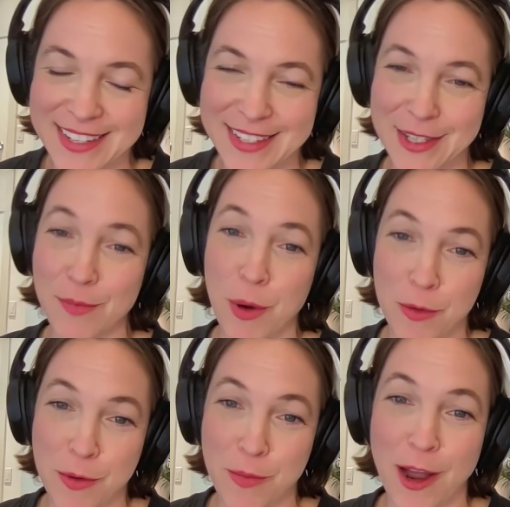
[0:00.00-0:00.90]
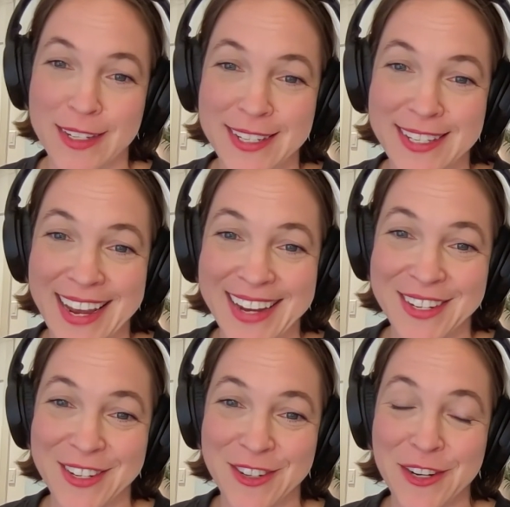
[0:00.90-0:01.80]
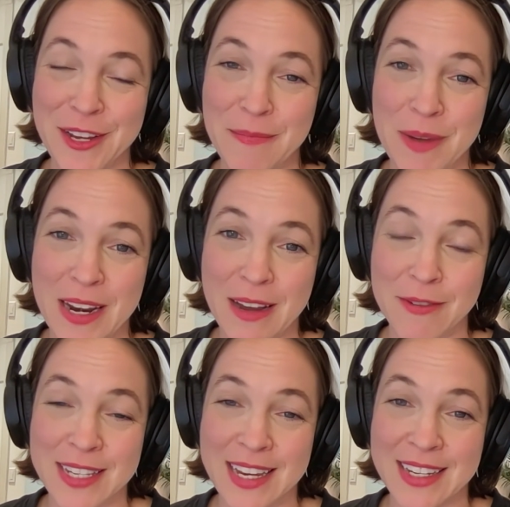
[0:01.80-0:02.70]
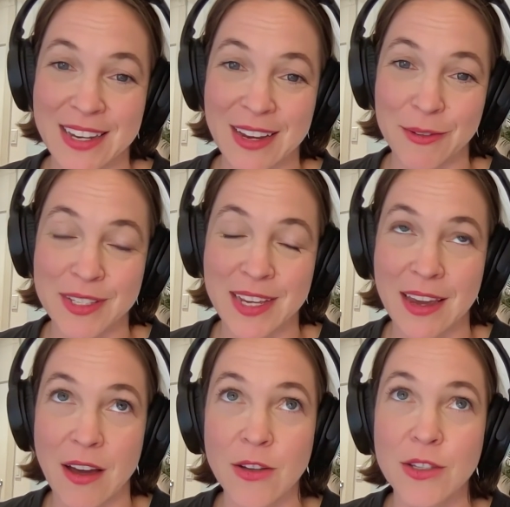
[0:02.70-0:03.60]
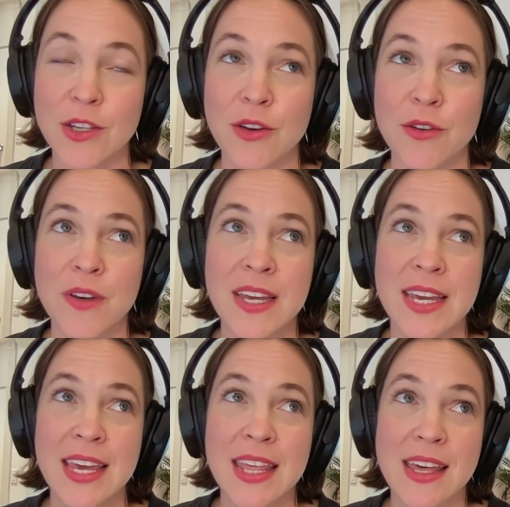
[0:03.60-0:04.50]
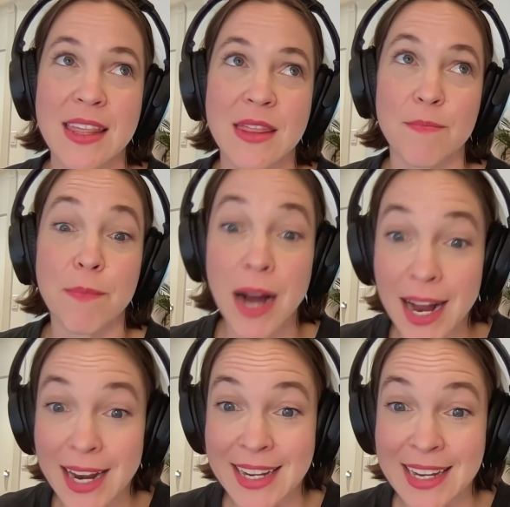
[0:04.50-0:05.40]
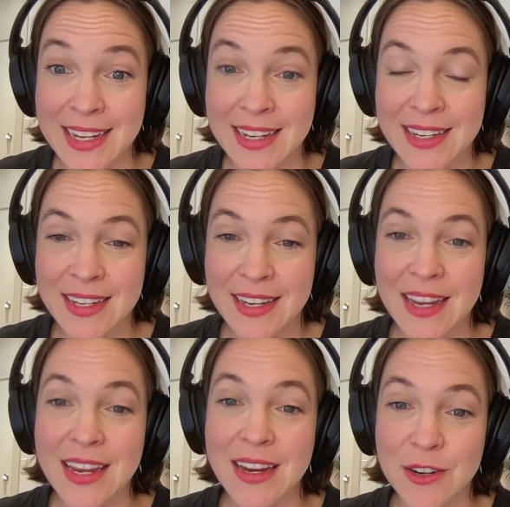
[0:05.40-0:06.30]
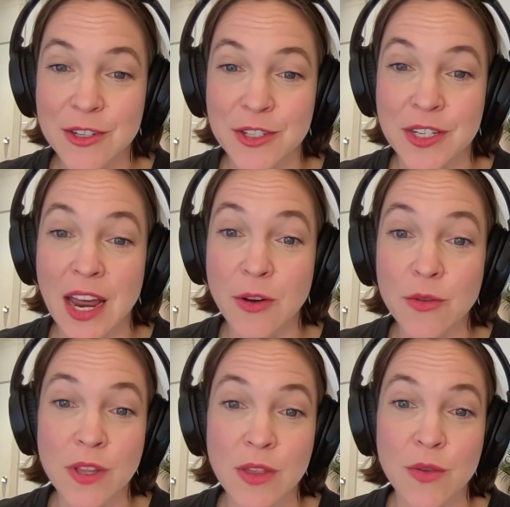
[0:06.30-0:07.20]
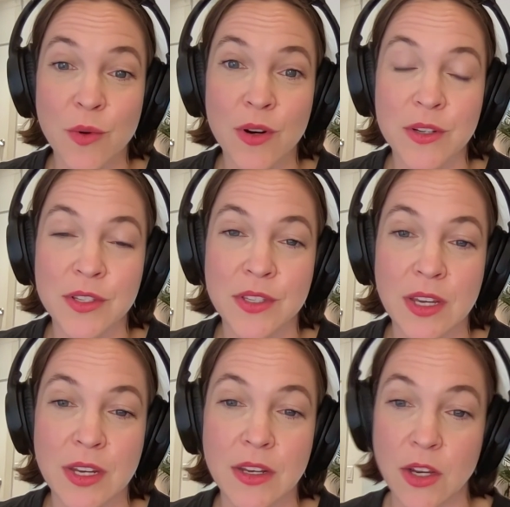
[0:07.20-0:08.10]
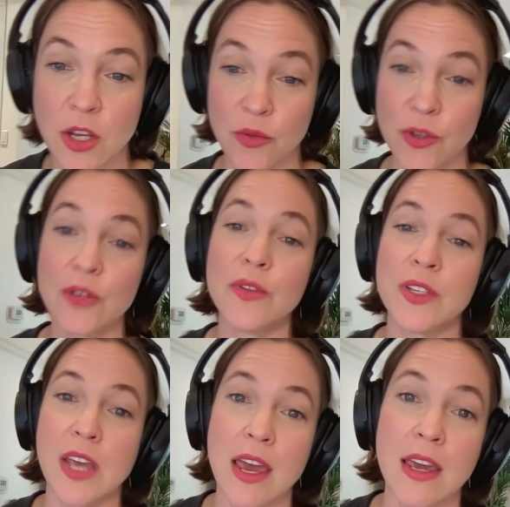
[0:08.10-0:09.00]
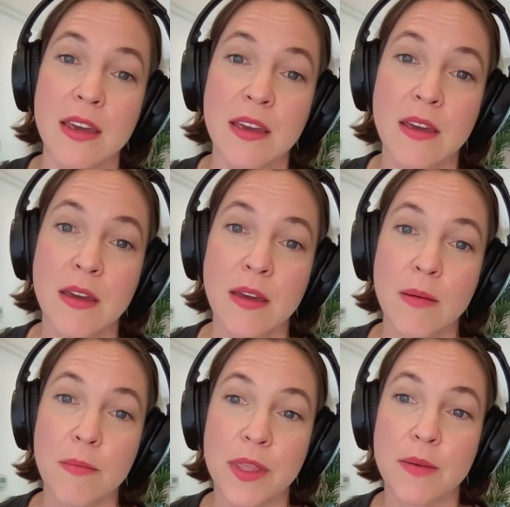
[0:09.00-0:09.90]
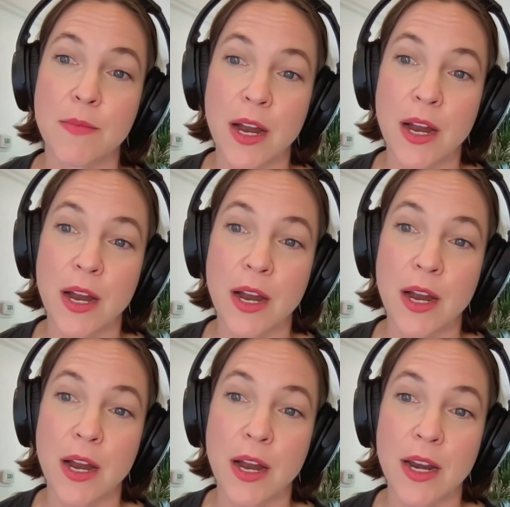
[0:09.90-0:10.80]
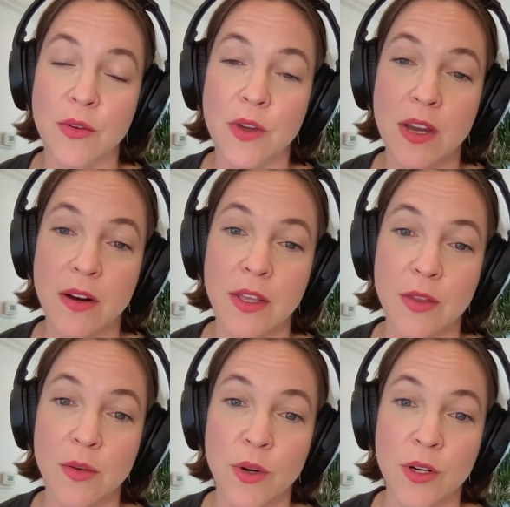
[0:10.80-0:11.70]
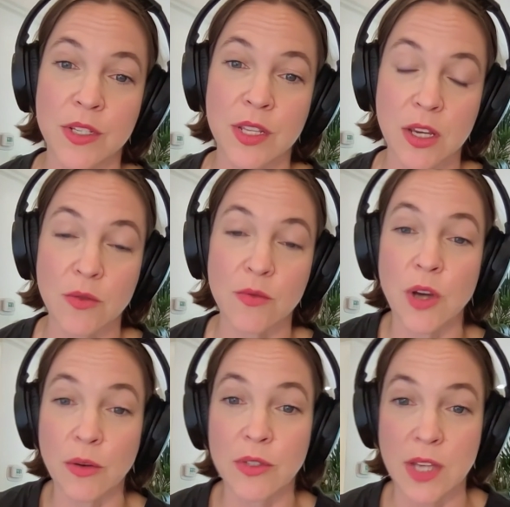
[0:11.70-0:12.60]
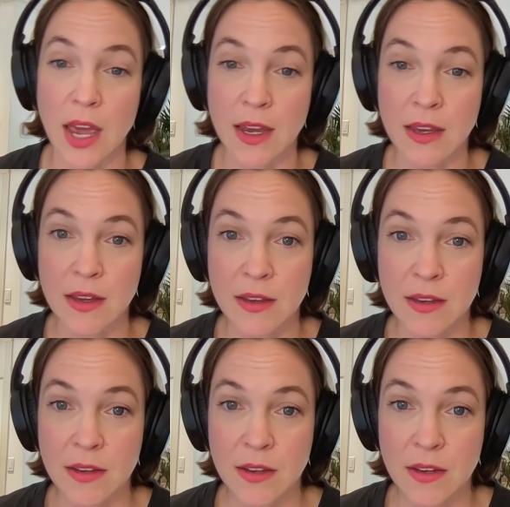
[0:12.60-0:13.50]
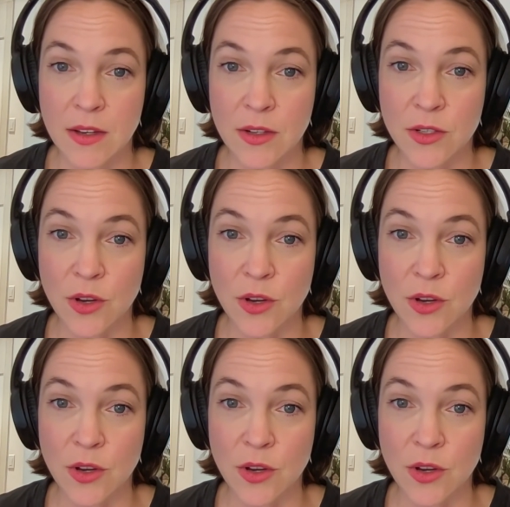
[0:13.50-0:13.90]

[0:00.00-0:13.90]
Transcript: is it both a practice and a journey. But I would say also that the body hears not only the words that you do say, but the body is also hearing the words that you don't say. So